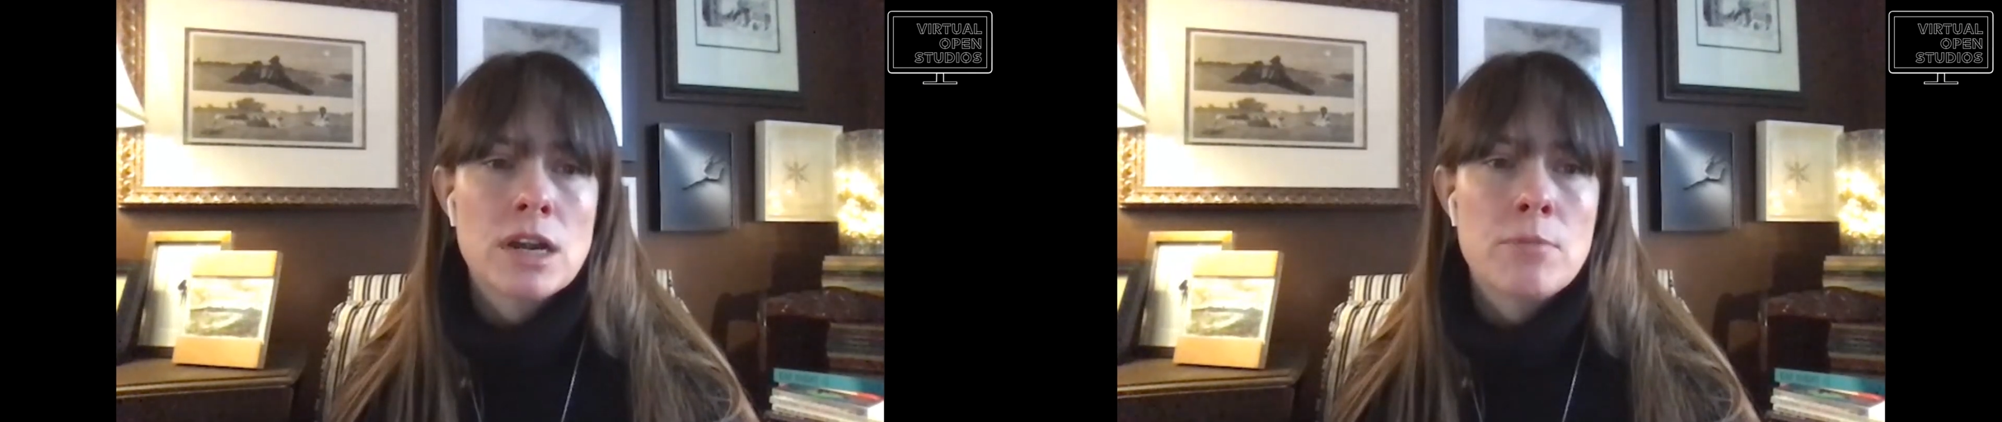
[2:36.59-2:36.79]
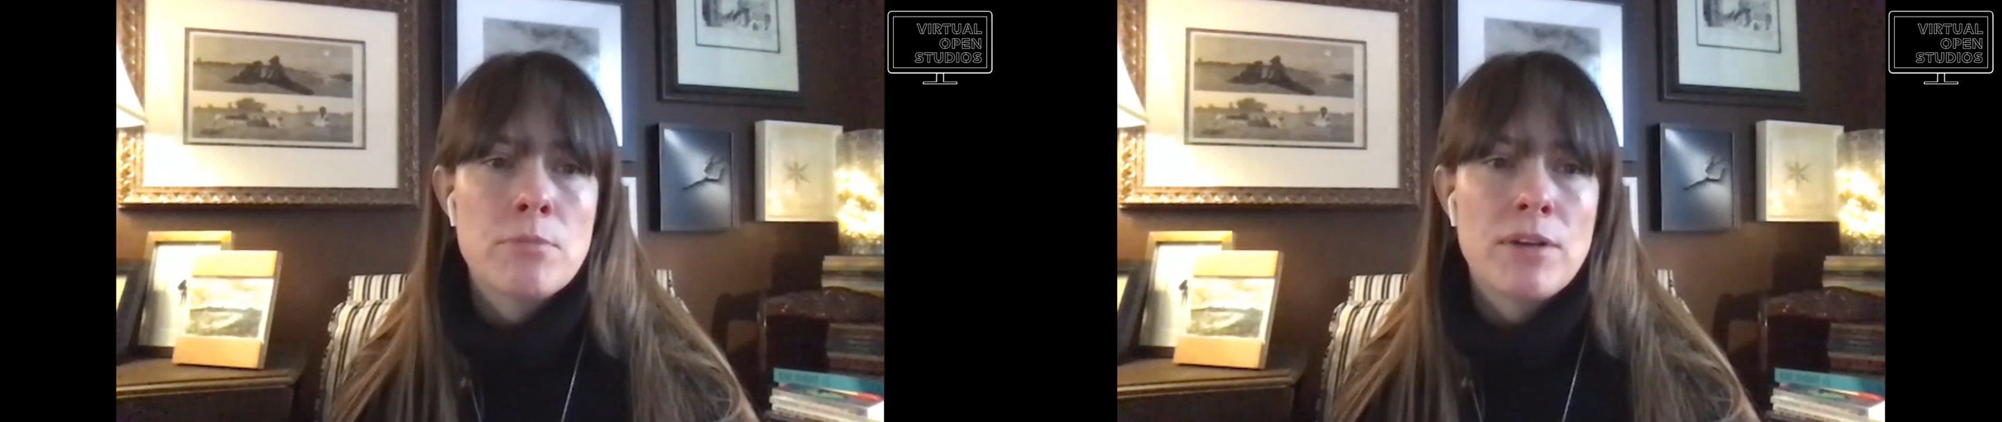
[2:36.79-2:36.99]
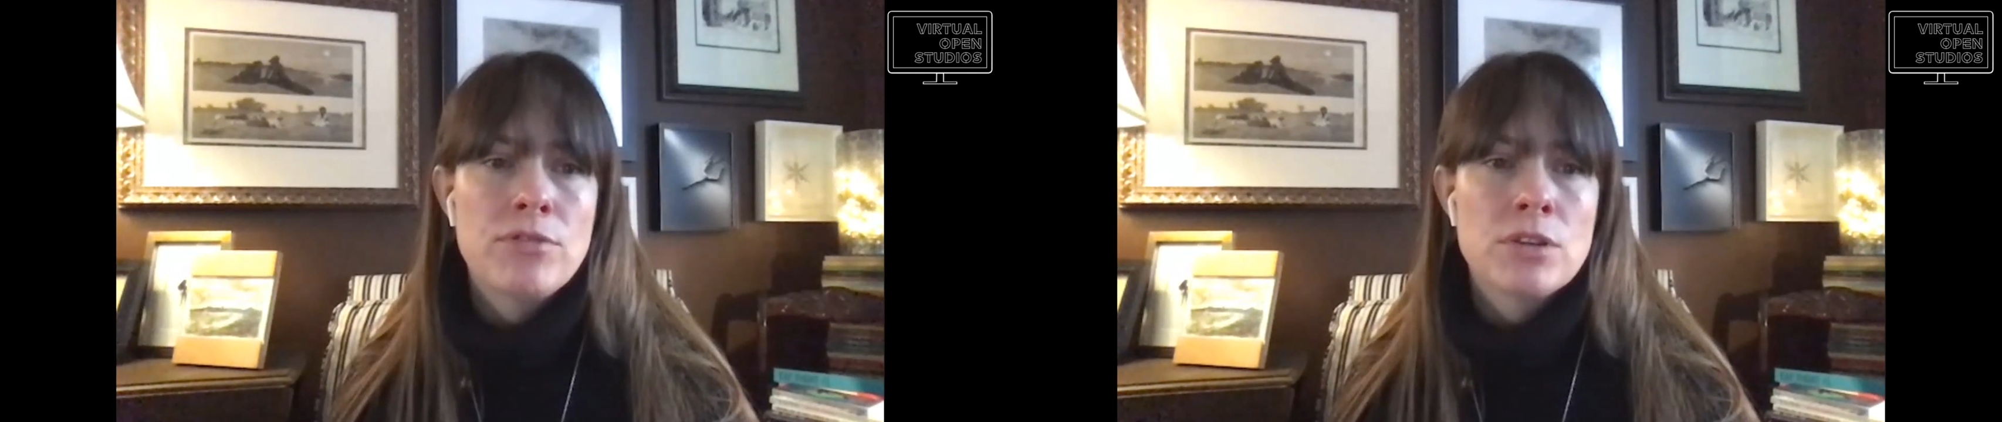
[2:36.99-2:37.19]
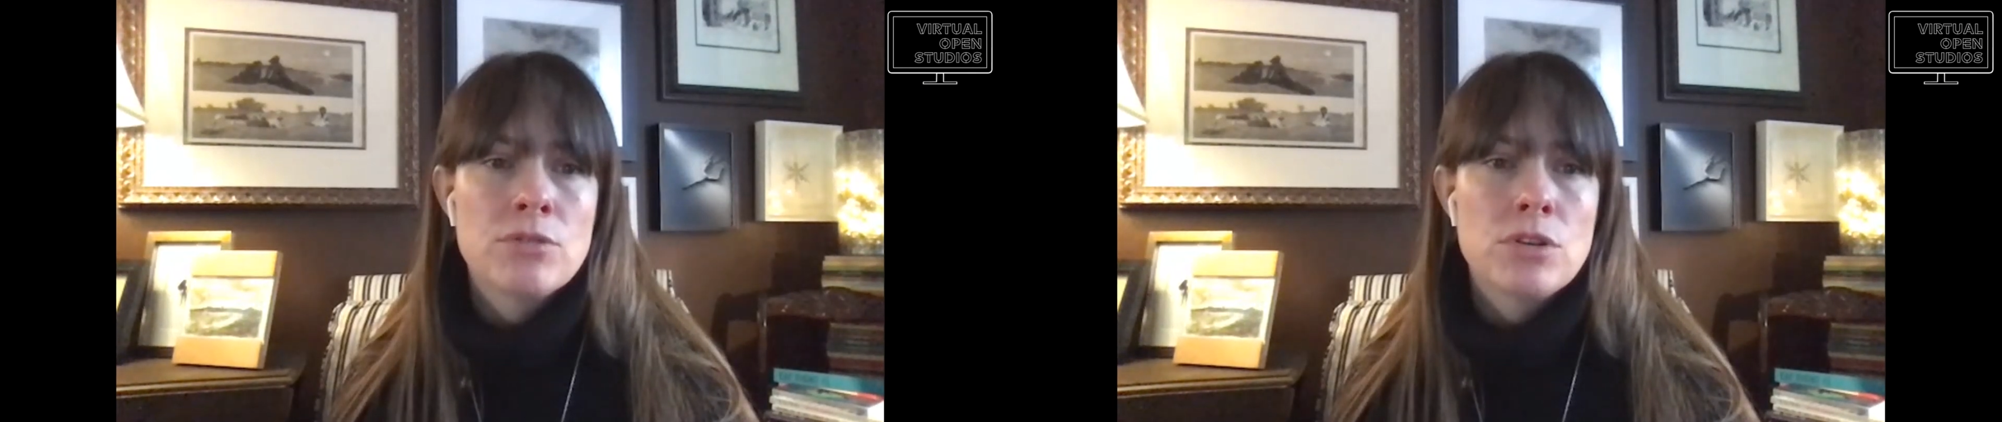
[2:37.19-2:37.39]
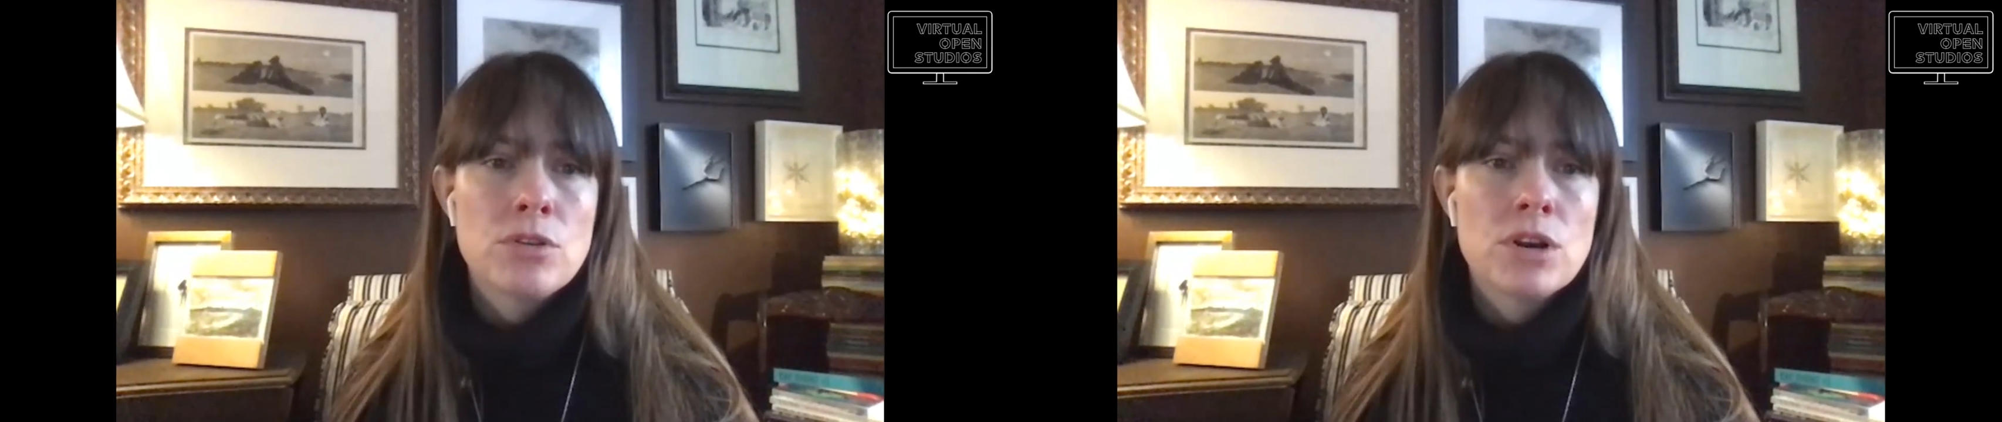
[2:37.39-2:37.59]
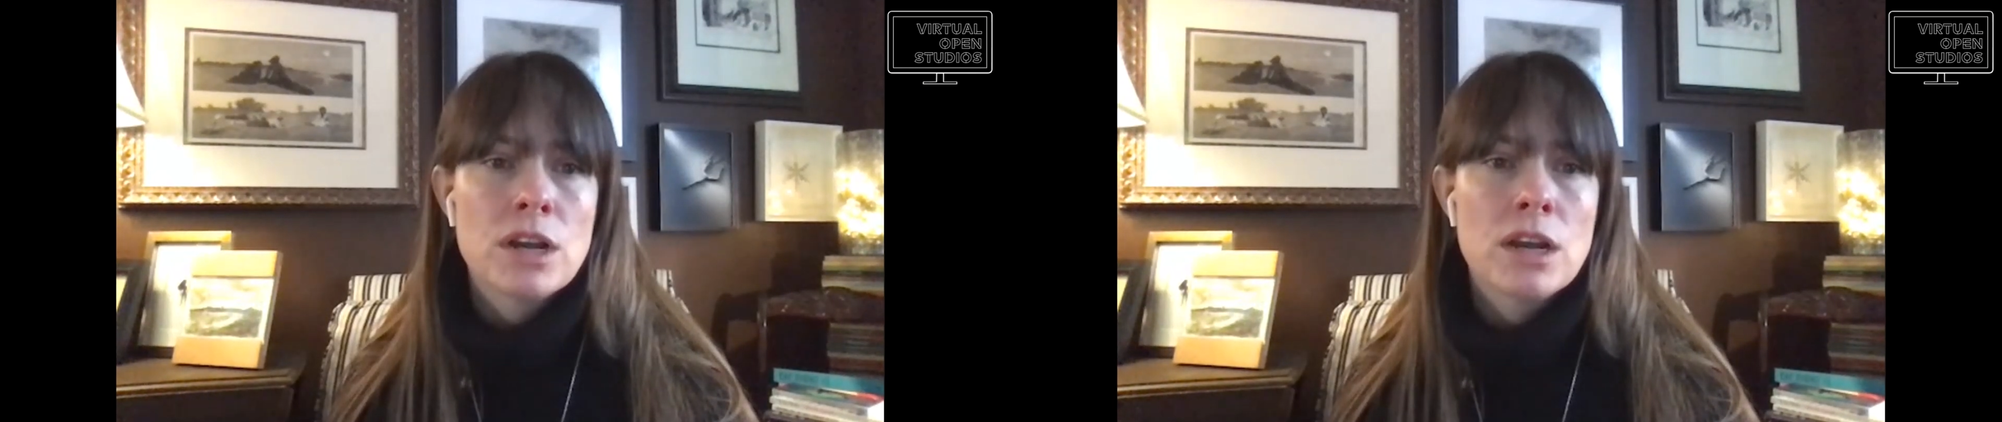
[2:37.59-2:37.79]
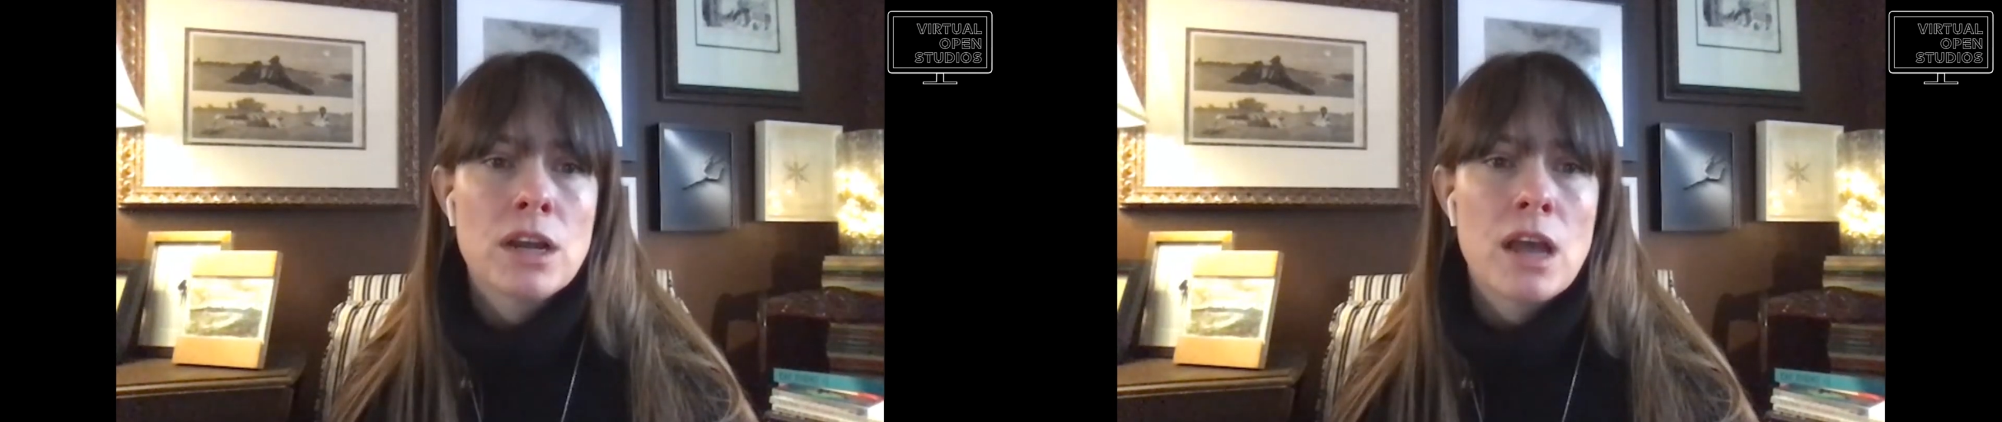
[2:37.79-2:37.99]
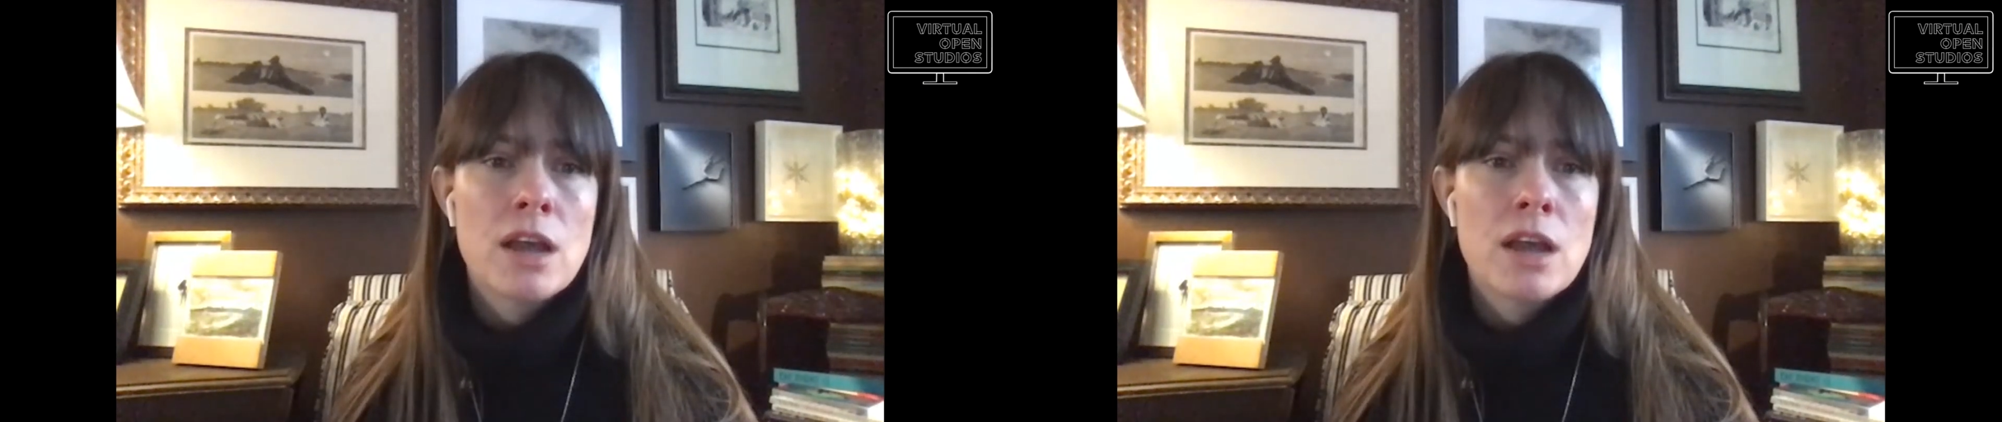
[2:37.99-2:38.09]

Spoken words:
in Buffalo, New York,